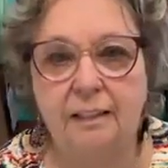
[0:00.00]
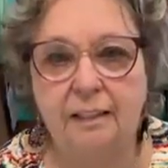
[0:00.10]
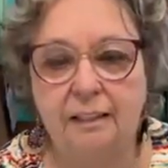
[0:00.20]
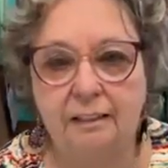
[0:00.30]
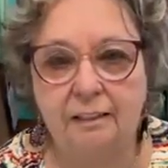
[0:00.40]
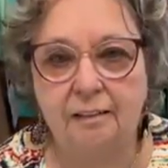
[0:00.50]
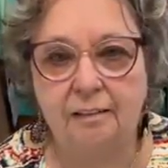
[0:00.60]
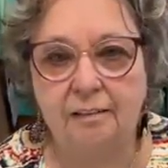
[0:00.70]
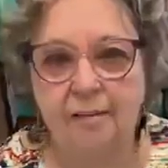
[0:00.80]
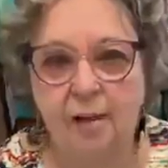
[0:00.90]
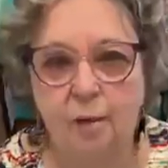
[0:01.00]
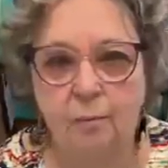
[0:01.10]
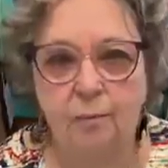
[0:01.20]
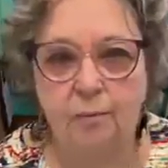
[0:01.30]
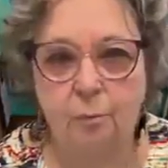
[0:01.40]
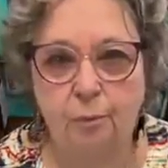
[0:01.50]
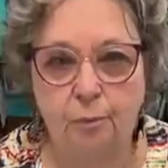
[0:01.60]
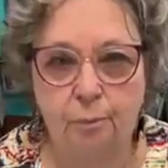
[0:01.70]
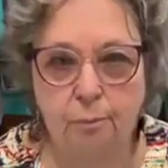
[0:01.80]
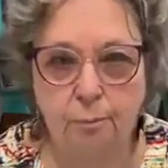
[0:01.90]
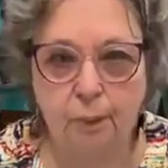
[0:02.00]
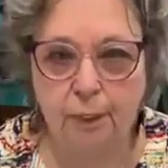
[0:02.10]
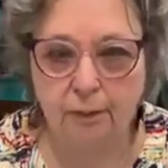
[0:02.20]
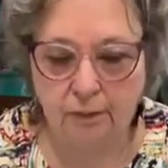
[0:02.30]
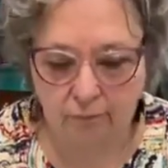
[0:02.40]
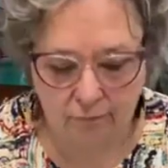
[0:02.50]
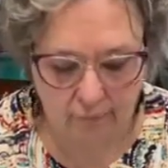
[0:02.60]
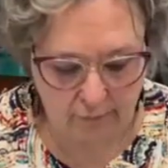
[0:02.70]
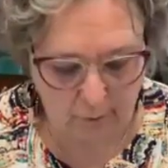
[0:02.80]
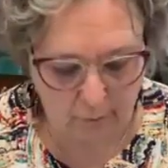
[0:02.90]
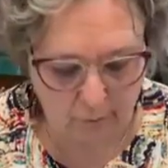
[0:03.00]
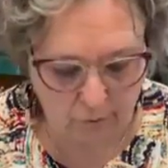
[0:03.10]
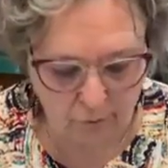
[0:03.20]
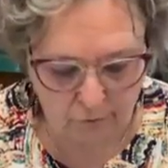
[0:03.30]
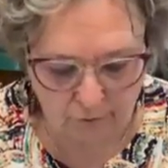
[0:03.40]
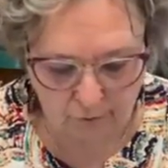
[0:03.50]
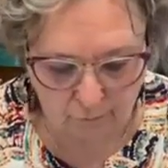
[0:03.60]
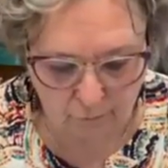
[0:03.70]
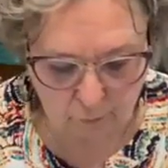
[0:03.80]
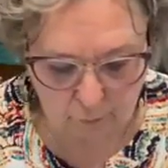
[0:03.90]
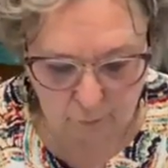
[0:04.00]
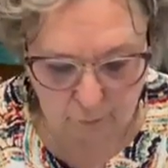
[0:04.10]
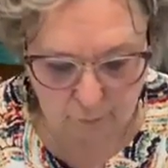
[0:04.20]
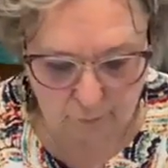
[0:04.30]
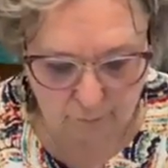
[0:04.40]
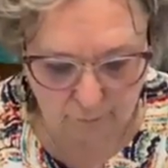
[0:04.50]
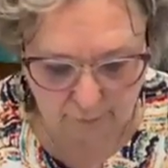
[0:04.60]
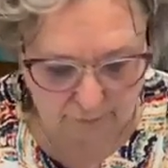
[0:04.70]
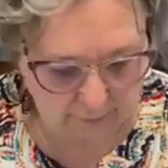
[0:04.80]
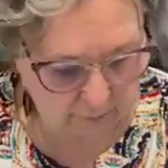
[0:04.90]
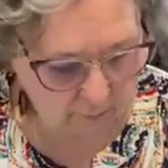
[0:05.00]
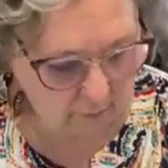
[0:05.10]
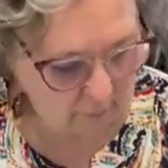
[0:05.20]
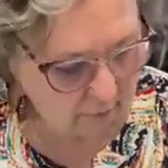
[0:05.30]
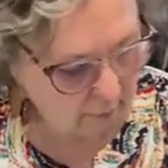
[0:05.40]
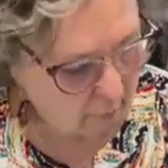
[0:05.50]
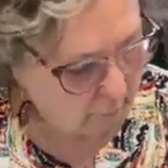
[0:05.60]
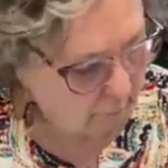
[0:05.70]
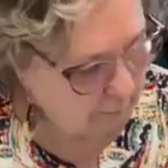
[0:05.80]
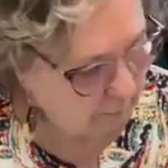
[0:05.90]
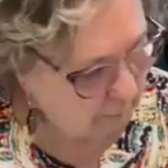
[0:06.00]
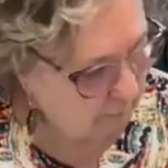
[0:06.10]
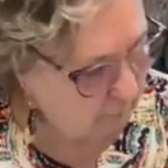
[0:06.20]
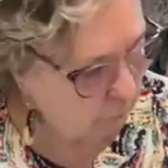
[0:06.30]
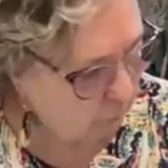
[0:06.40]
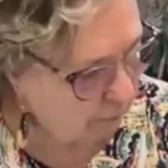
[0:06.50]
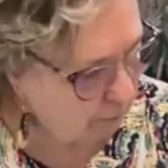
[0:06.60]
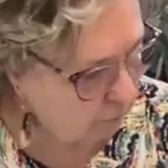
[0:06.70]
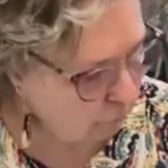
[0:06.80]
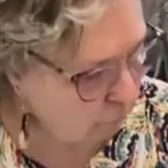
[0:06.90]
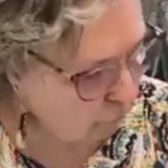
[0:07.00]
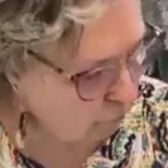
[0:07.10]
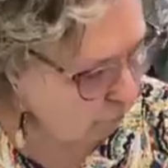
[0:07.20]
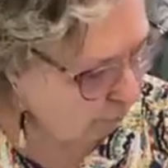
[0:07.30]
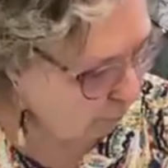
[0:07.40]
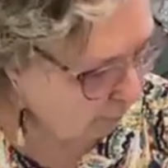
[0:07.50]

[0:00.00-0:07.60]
it's the products that I'm using for the most part are in there. But if you wanted to just check